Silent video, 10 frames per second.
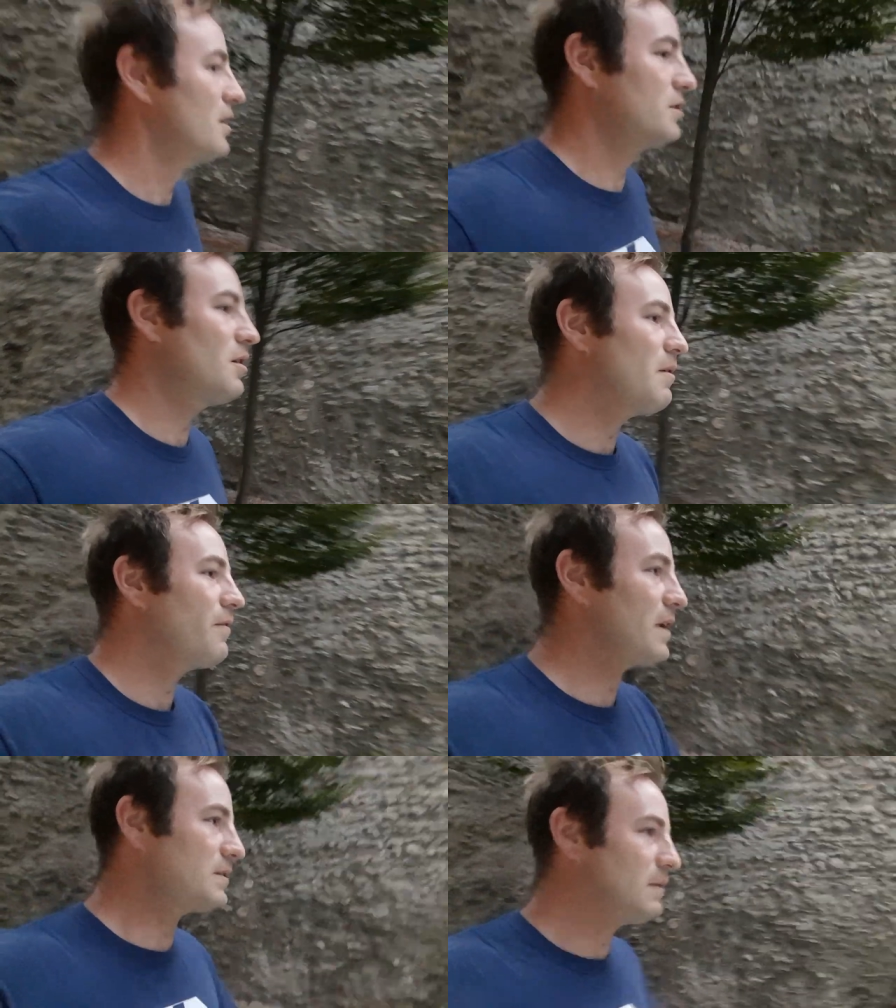So
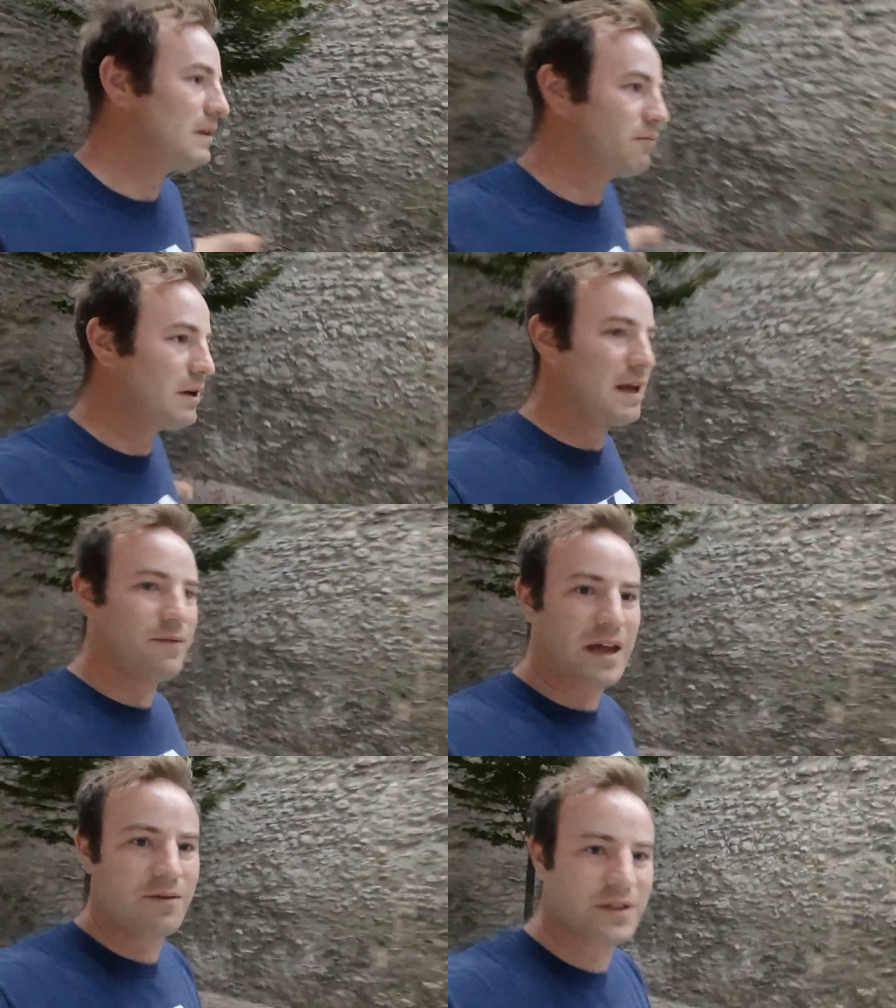effectively, we have
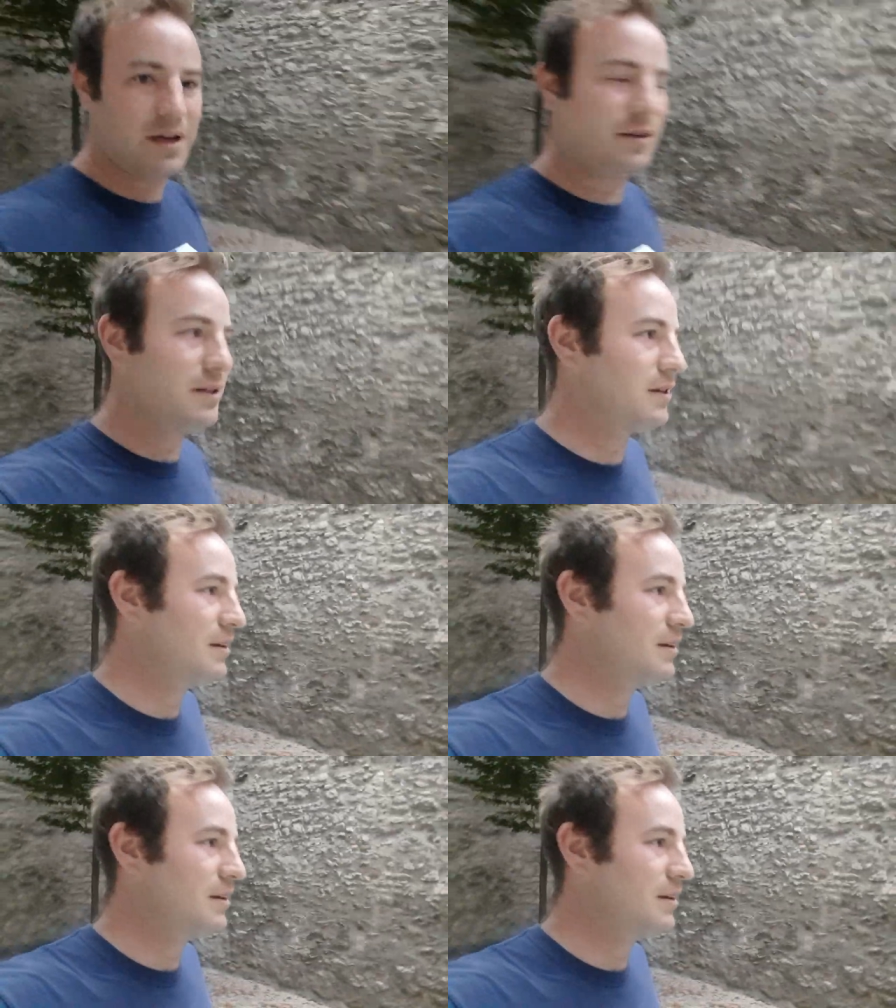now done